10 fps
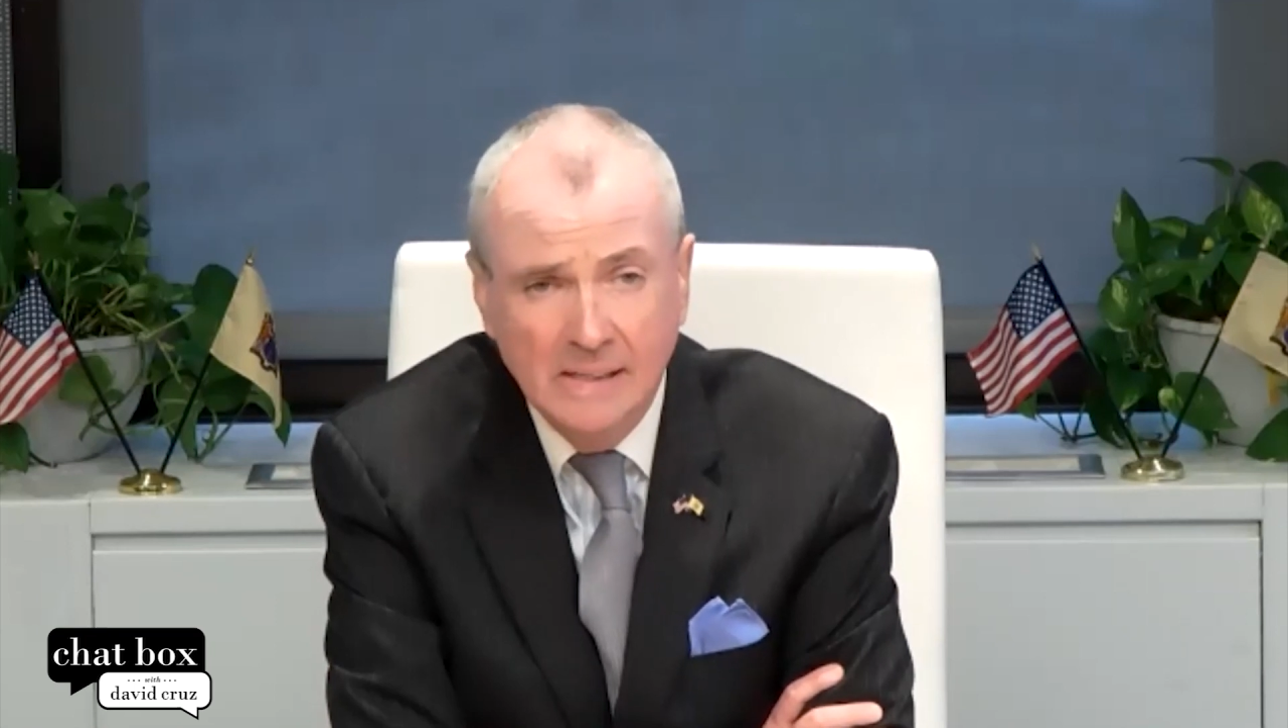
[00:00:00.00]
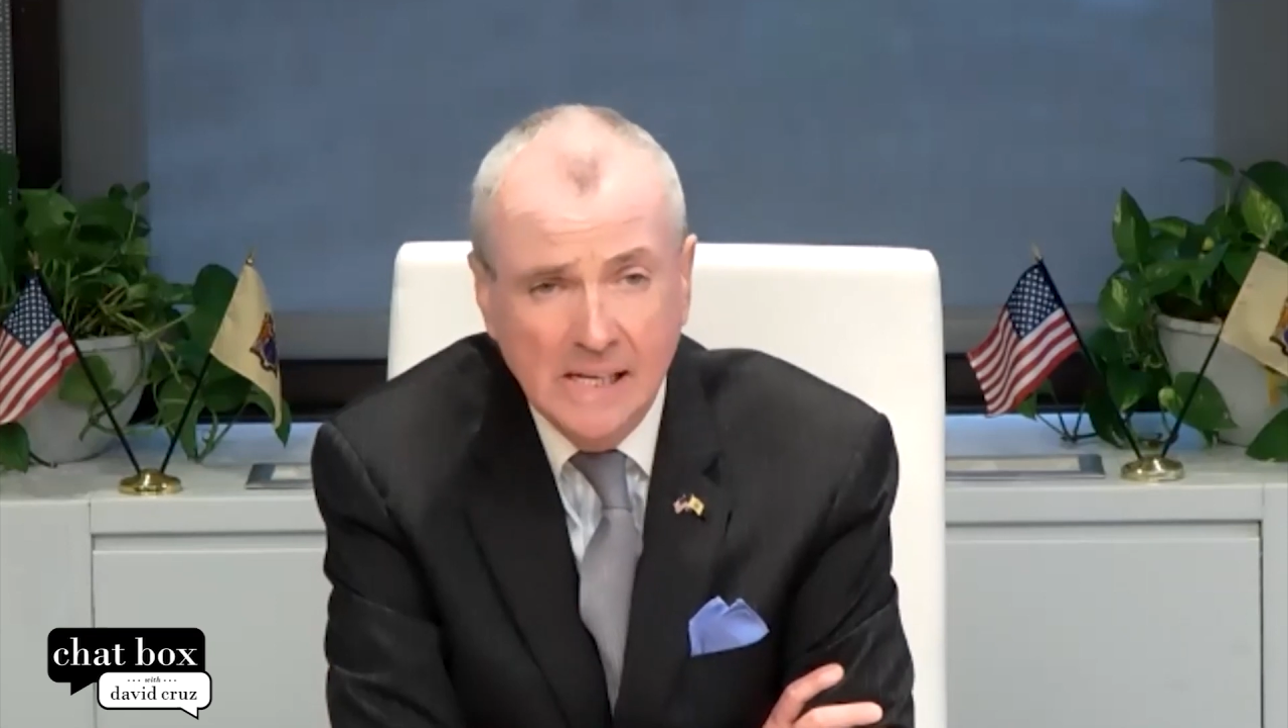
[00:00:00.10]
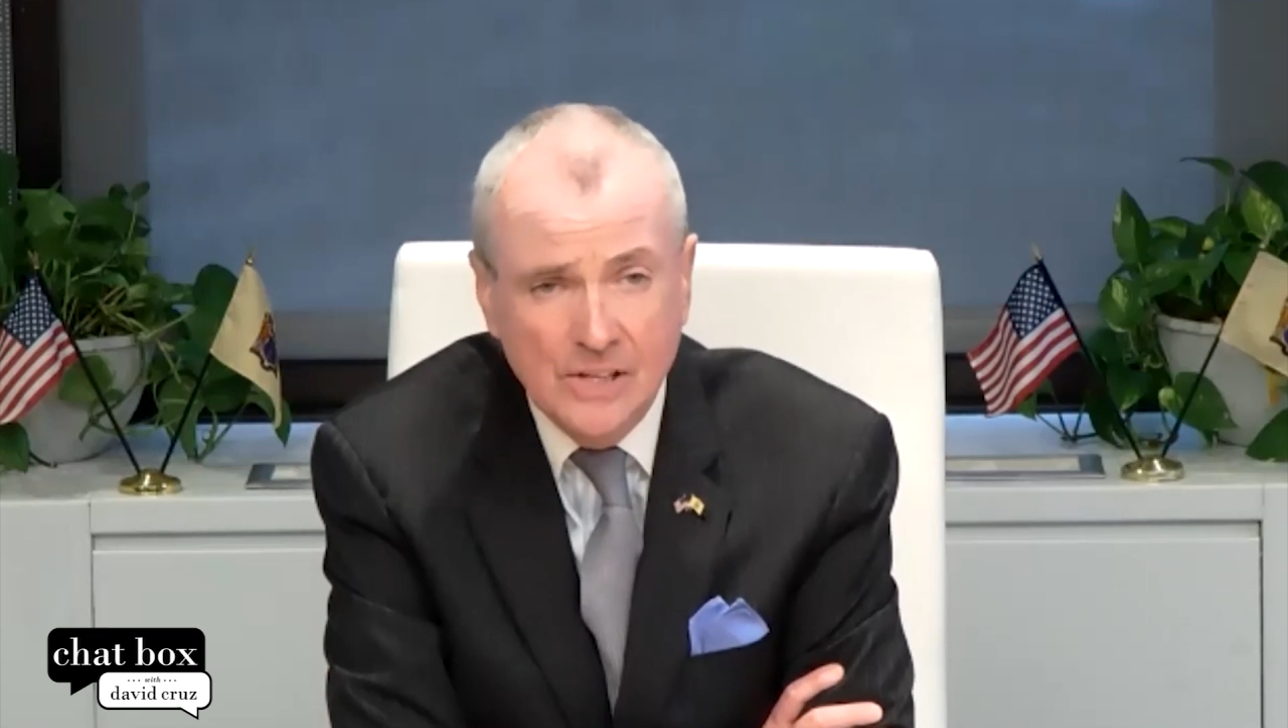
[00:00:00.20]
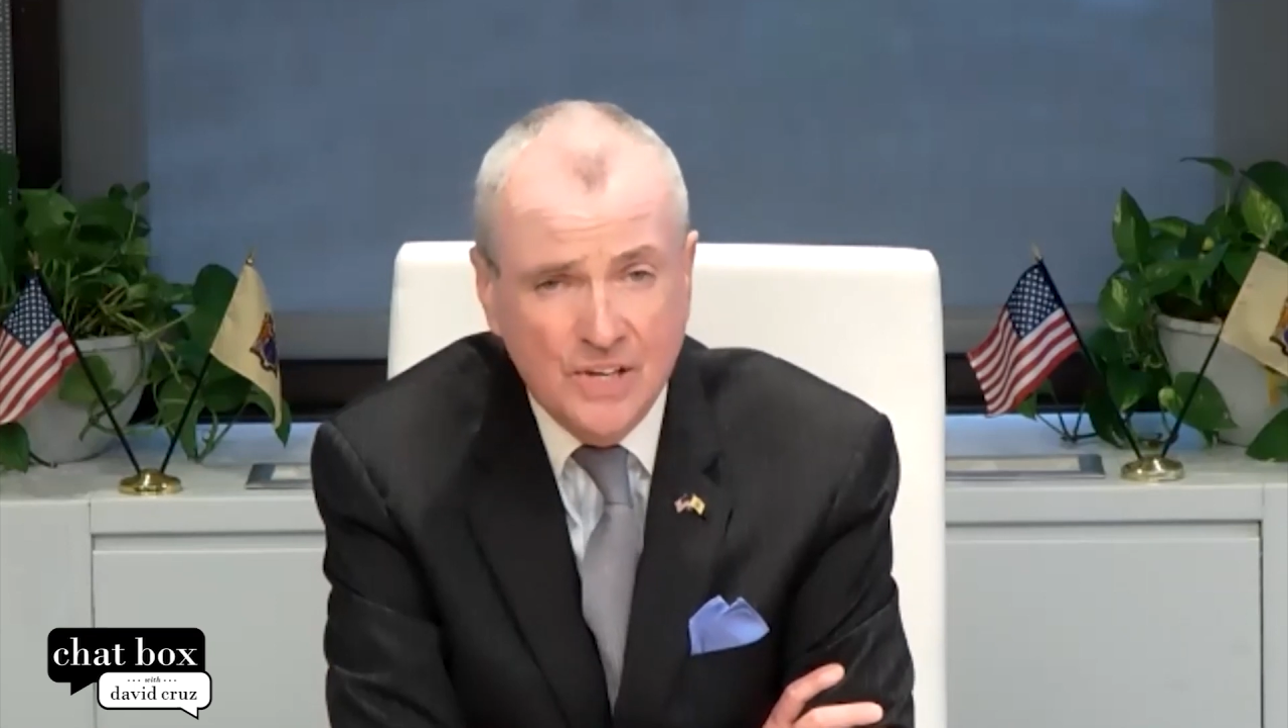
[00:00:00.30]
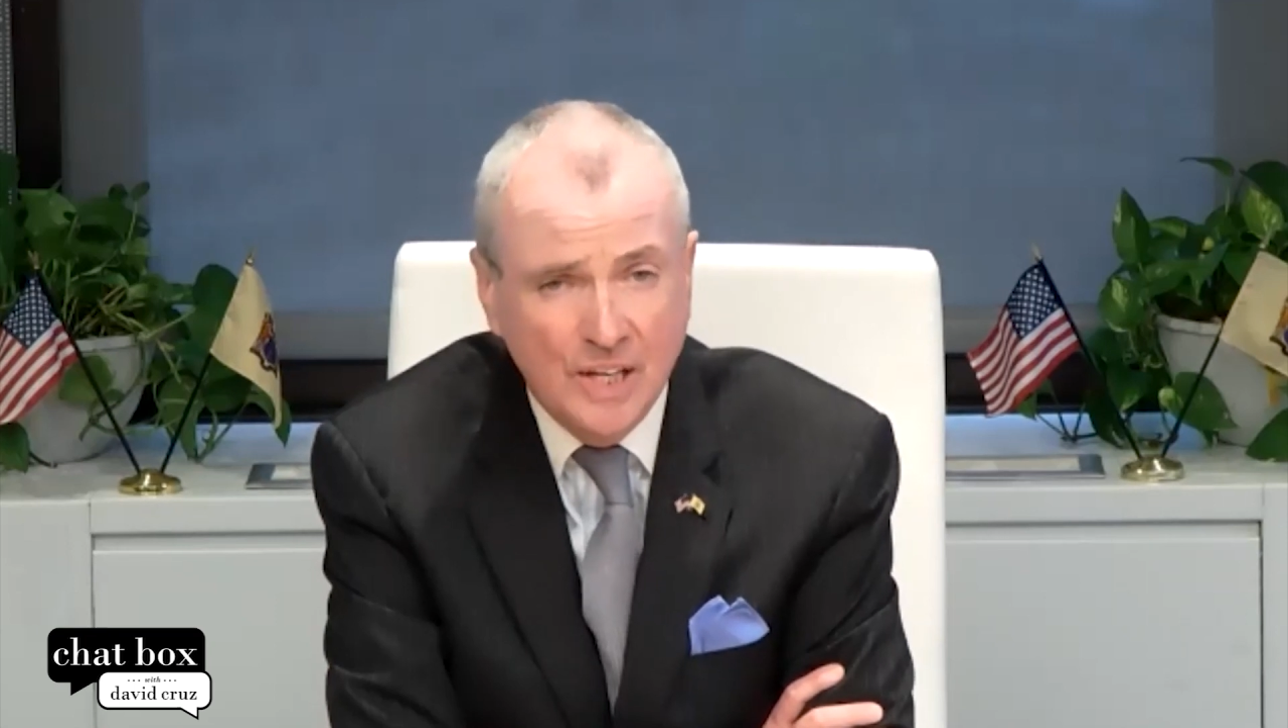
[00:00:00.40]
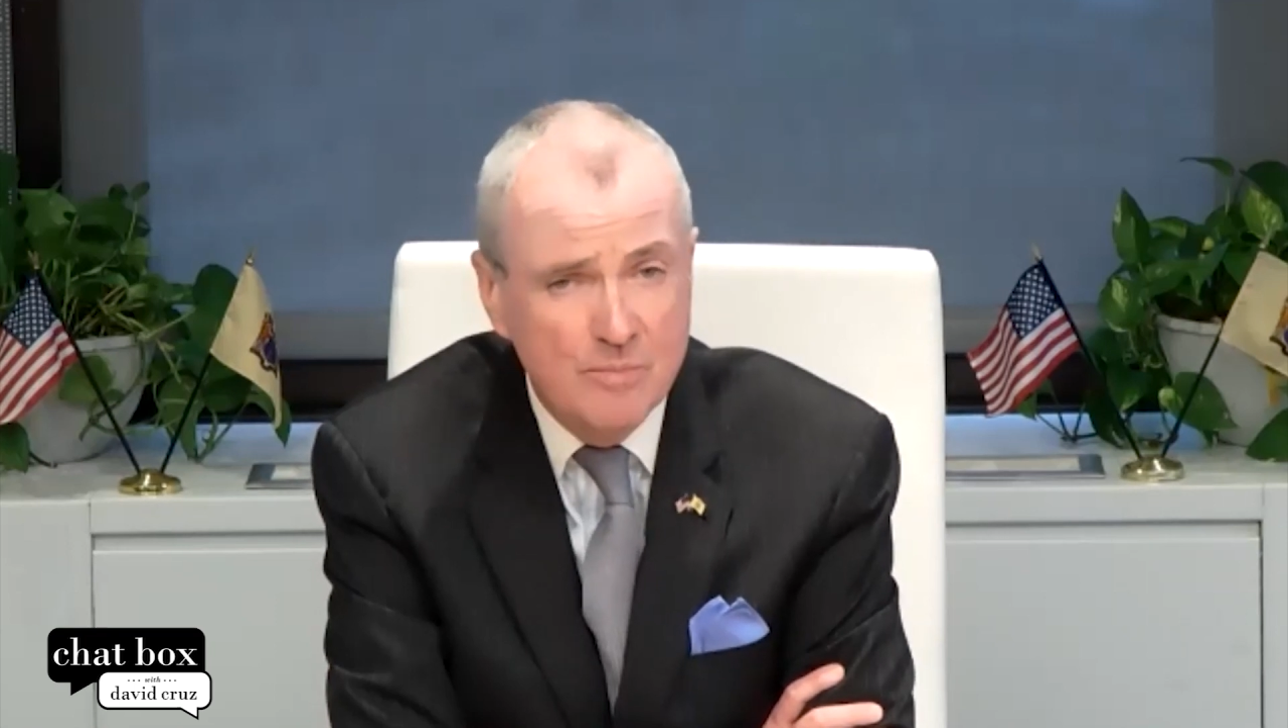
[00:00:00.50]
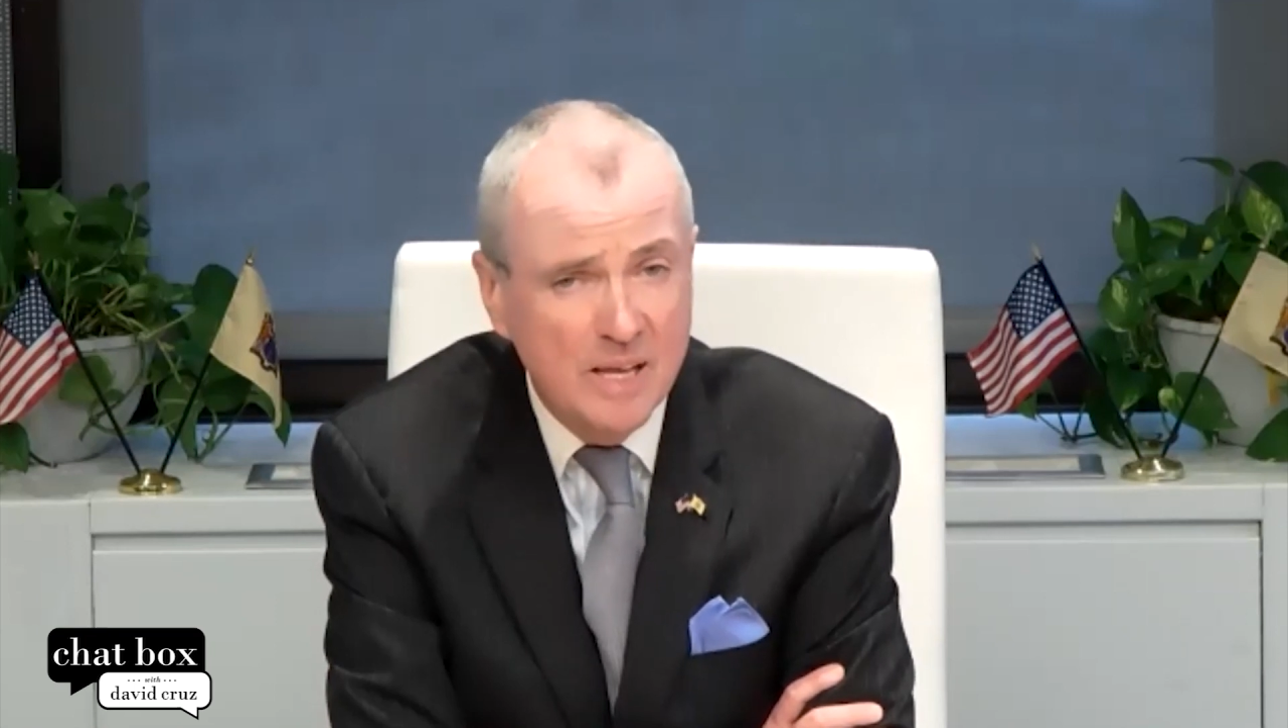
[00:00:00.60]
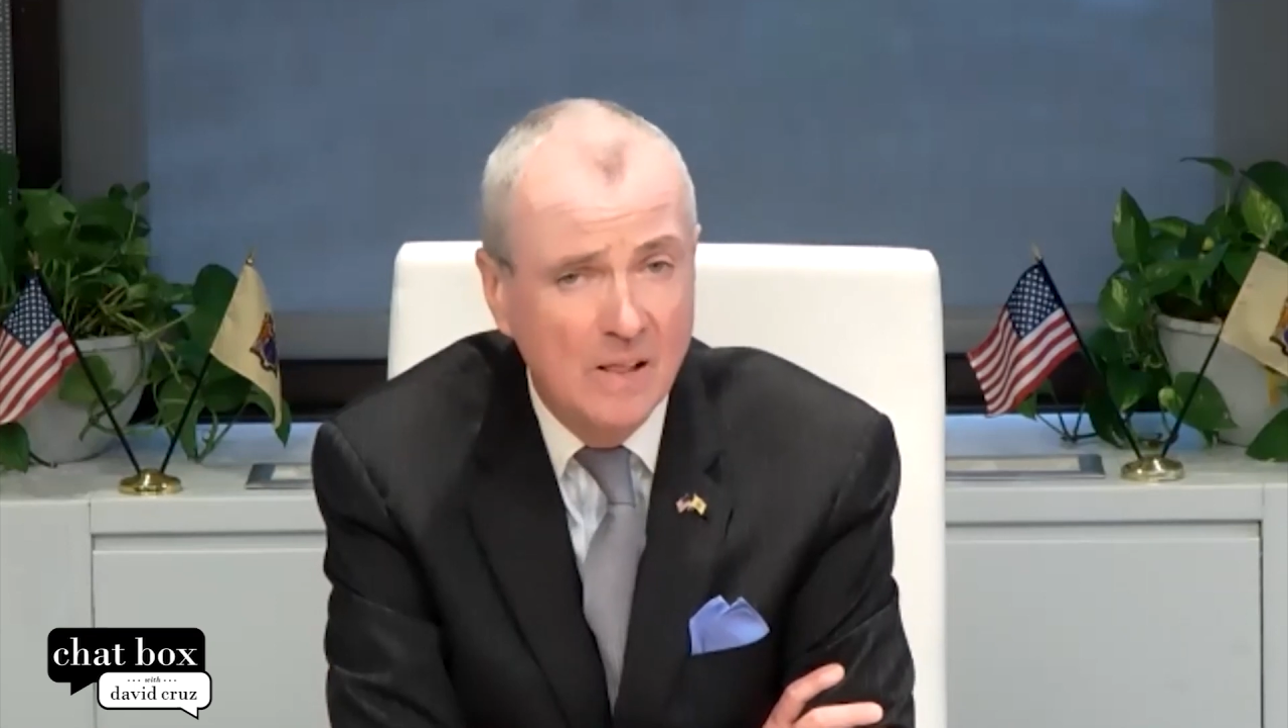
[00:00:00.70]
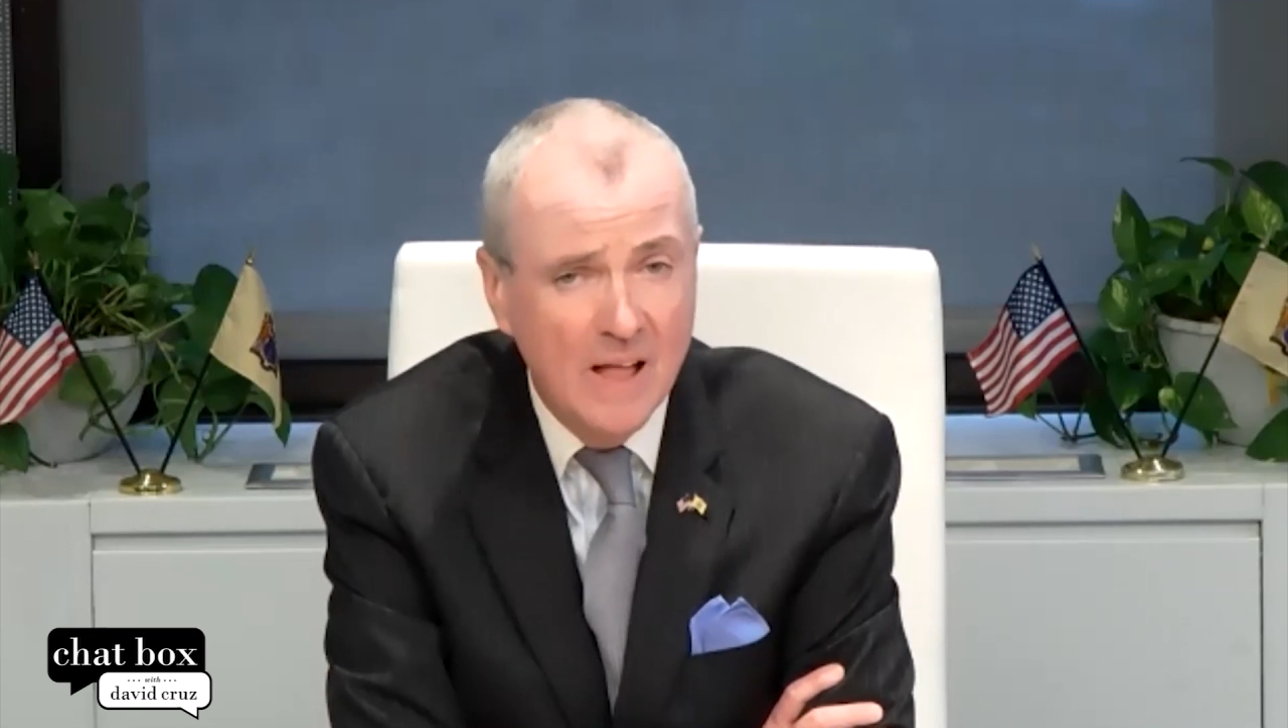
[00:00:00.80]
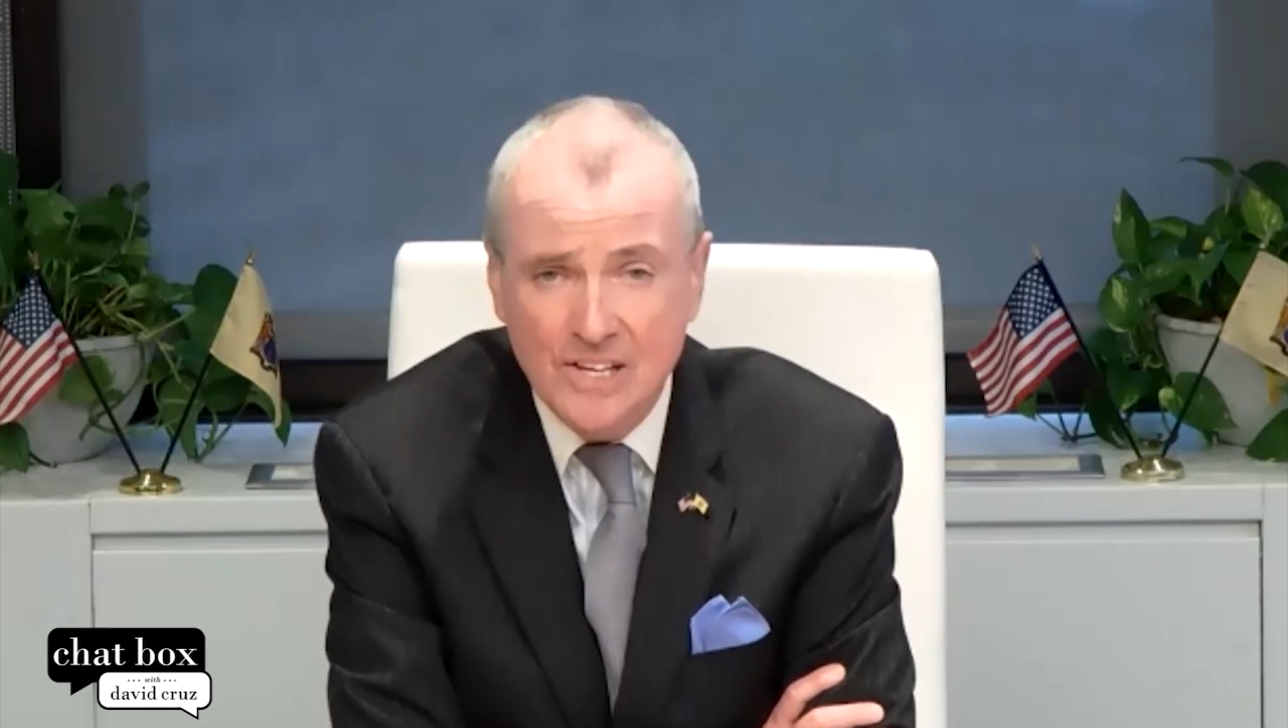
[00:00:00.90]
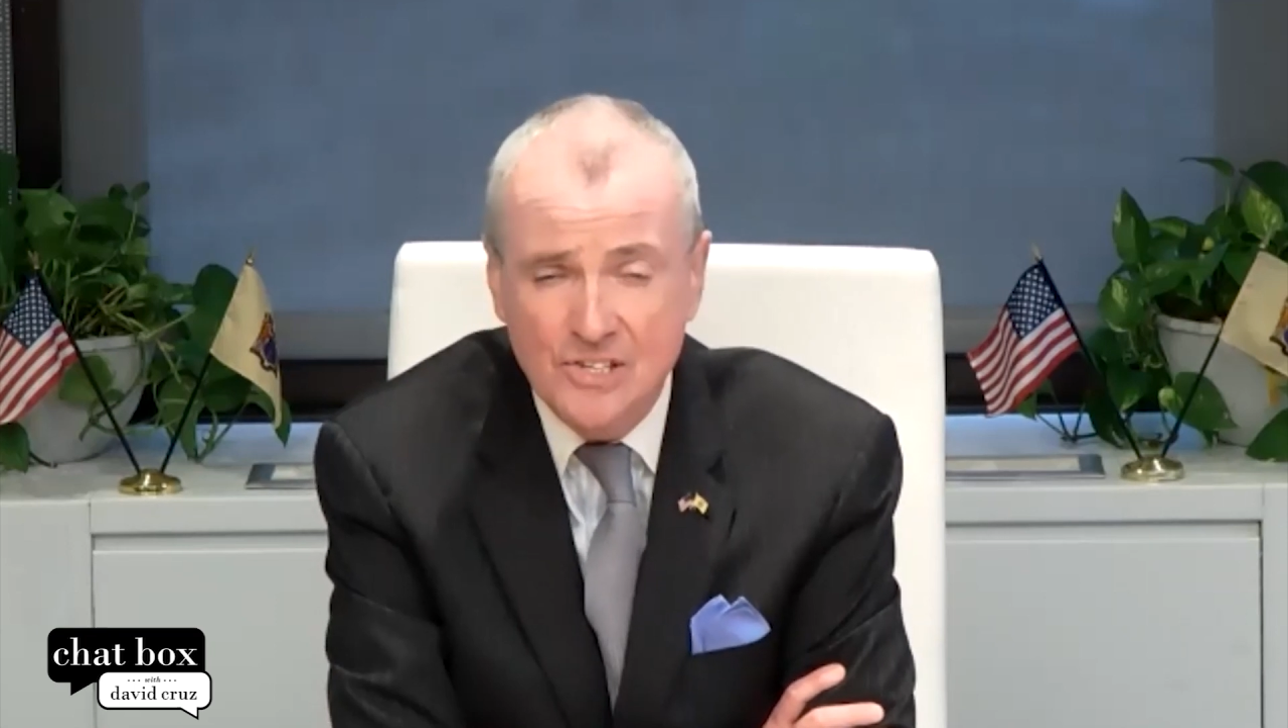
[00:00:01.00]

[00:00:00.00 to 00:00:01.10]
It's going to be a lot of